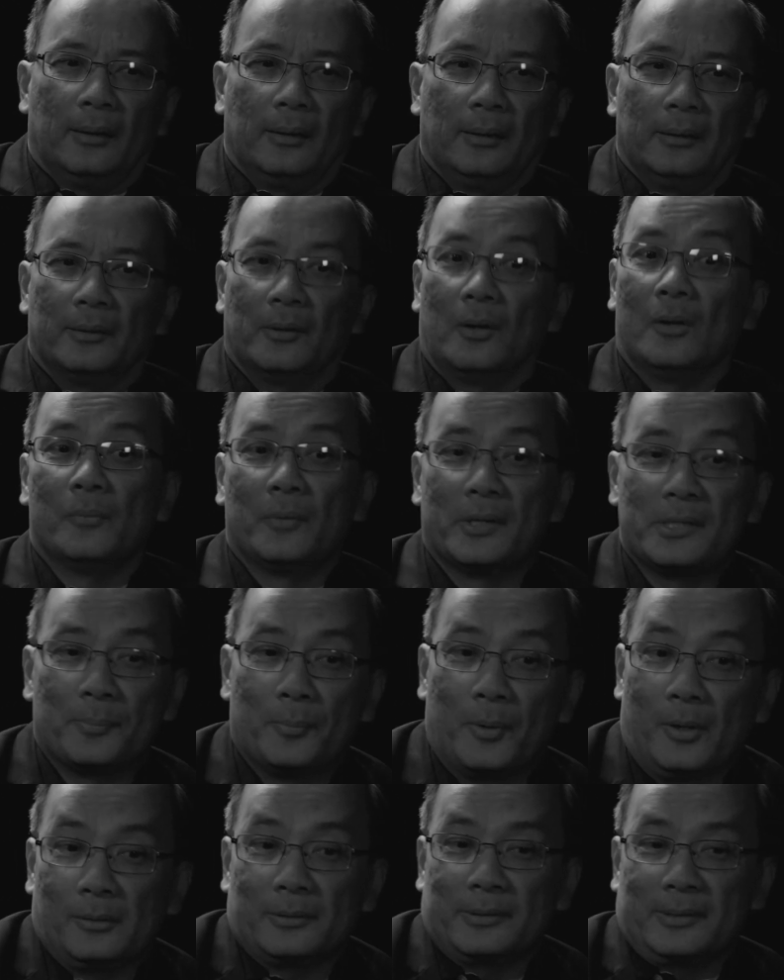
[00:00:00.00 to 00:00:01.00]
It always
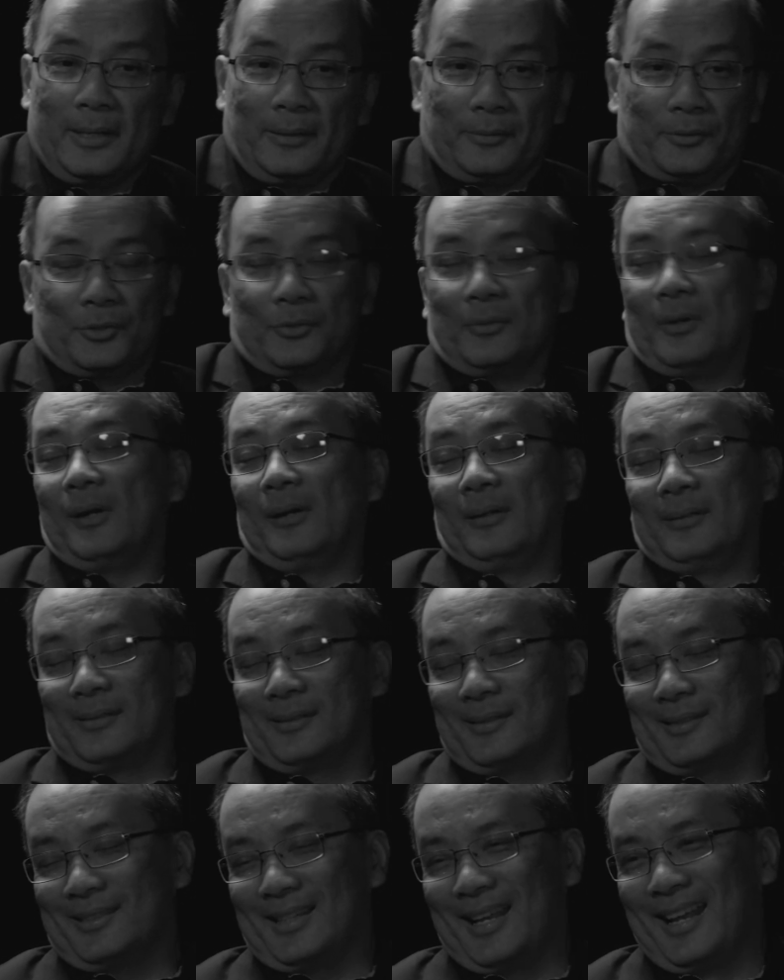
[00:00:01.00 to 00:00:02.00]
boils down to
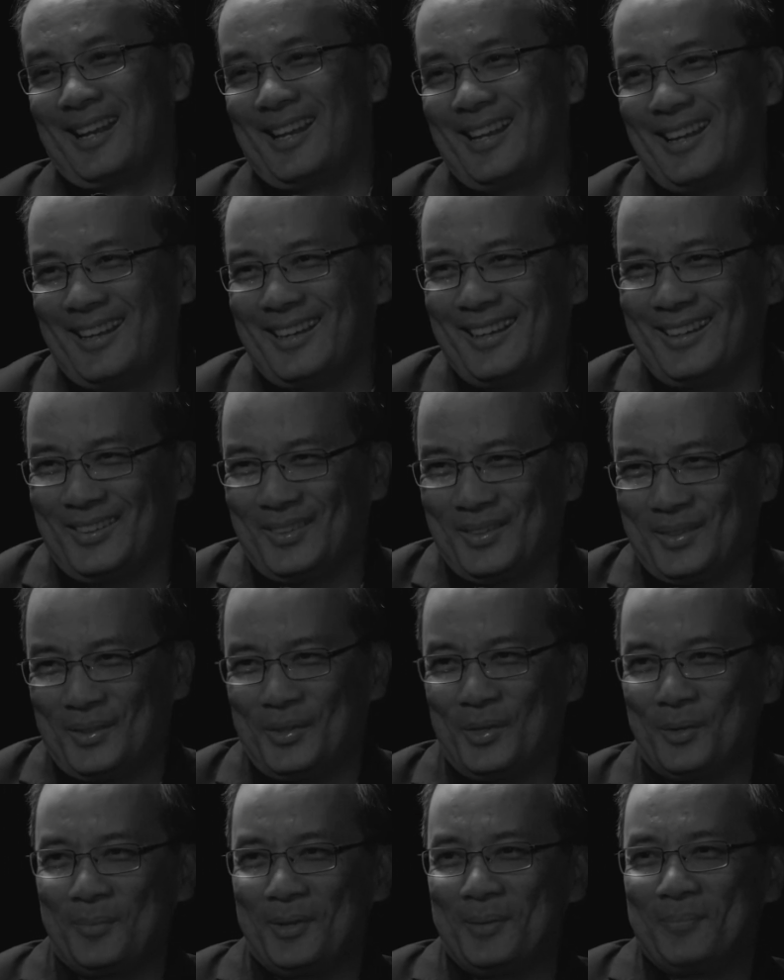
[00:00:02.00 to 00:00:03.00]
us,
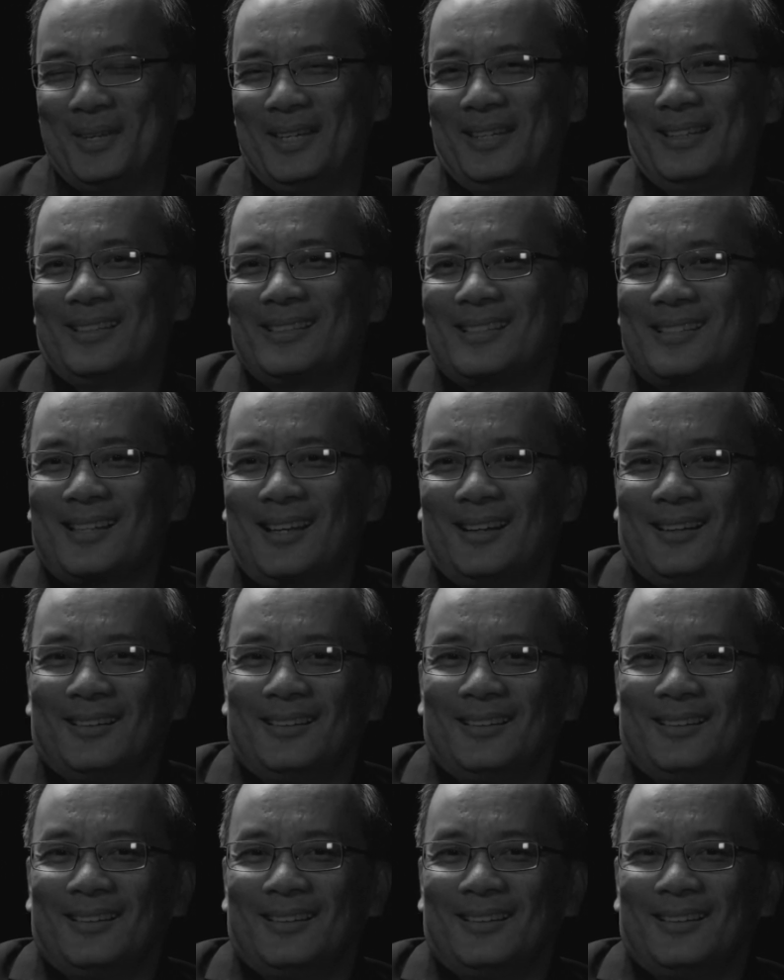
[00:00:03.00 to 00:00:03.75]
human beings.